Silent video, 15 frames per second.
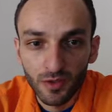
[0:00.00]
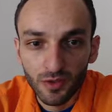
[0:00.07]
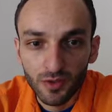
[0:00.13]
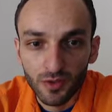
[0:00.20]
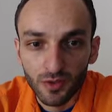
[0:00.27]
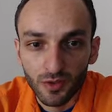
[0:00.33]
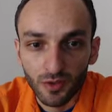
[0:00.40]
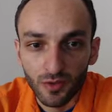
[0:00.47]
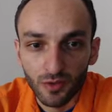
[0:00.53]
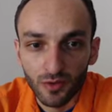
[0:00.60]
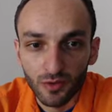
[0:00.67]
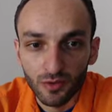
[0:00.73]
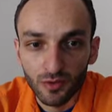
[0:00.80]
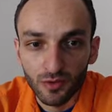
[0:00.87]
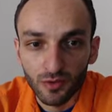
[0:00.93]

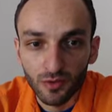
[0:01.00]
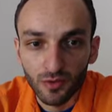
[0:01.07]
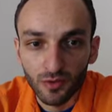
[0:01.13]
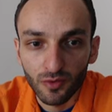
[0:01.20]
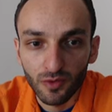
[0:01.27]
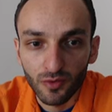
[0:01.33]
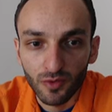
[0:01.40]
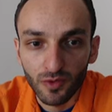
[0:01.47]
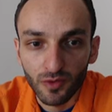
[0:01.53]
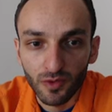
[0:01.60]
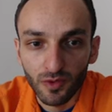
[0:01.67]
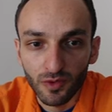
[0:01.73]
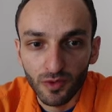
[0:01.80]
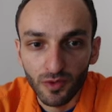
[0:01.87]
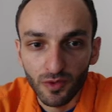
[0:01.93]
So
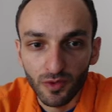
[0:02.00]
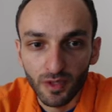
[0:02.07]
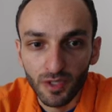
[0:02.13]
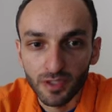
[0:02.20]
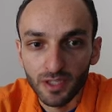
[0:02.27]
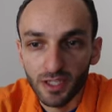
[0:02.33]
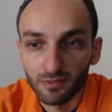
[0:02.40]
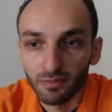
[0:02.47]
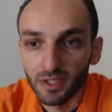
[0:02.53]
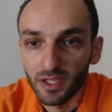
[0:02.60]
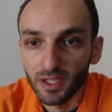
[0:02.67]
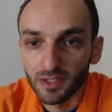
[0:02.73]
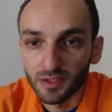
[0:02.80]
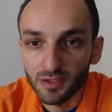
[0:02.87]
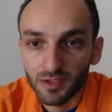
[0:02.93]
and knight
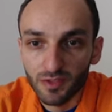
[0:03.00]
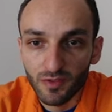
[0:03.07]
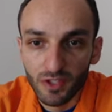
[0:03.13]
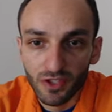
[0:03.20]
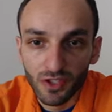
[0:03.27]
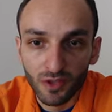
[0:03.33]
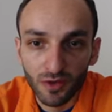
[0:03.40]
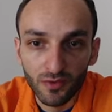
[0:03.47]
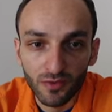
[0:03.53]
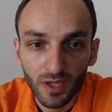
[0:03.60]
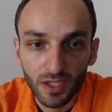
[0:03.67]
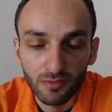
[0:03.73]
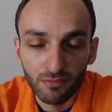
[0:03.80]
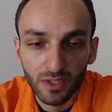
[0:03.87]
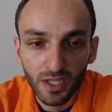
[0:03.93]
b8. Sveshnikov
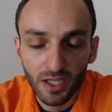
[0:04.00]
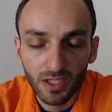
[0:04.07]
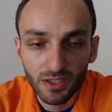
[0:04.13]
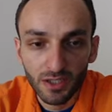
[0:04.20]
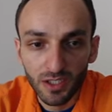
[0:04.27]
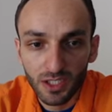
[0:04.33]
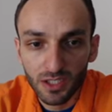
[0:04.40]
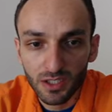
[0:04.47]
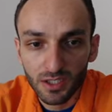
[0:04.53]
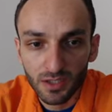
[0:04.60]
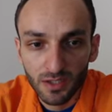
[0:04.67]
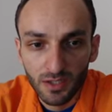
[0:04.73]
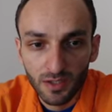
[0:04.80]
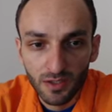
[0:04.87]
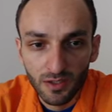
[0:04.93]
knight b8 here,
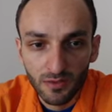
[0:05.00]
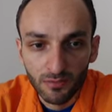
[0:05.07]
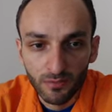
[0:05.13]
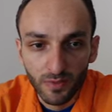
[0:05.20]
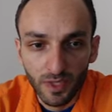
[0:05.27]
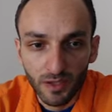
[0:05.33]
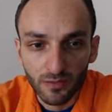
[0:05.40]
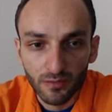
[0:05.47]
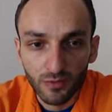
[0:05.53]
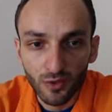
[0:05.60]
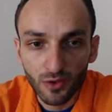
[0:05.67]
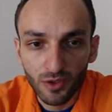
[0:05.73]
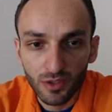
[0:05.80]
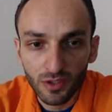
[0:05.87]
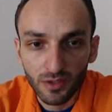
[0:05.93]
a4,
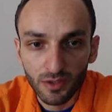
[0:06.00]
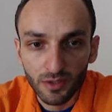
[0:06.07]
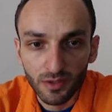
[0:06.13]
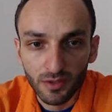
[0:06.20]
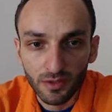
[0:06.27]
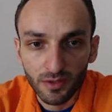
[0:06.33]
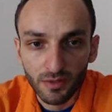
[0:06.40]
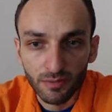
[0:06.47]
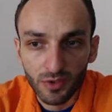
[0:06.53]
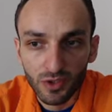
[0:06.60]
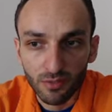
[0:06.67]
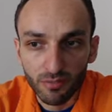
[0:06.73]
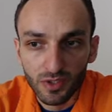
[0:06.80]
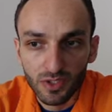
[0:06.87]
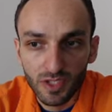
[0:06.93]
uh,
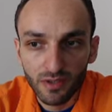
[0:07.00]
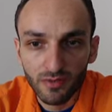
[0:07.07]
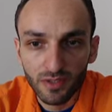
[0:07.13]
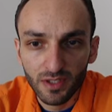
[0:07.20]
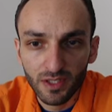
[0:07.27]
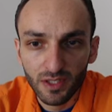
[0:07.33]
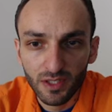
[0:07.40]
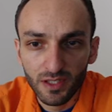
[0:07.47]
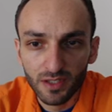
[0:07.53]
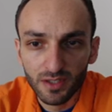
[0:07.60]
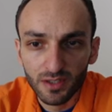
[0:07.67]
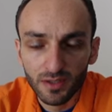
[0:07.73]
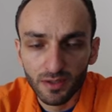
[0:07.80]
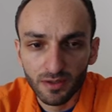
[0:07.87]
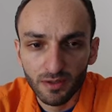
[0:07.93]
bishop e7,
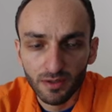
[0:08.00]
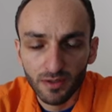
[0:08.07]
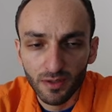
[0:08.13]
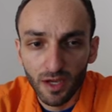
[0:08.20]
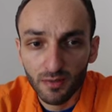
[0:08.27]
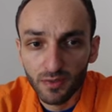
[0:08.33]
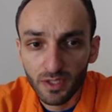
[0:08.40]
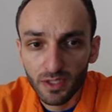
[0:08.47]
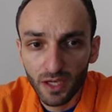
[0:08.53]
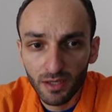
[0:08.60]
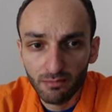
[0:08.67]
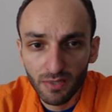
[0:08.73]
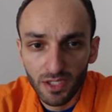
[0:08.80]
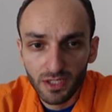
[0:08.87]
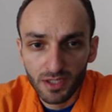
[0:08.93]
and uh, I think I
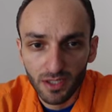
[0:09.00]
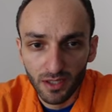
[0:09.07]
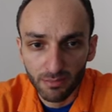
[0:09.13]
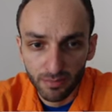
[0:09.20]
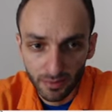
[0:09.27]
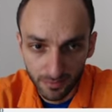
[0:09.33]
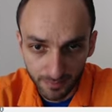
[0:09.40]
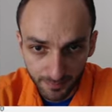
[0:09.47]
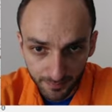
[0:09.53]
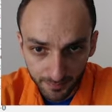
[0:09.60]
mixed up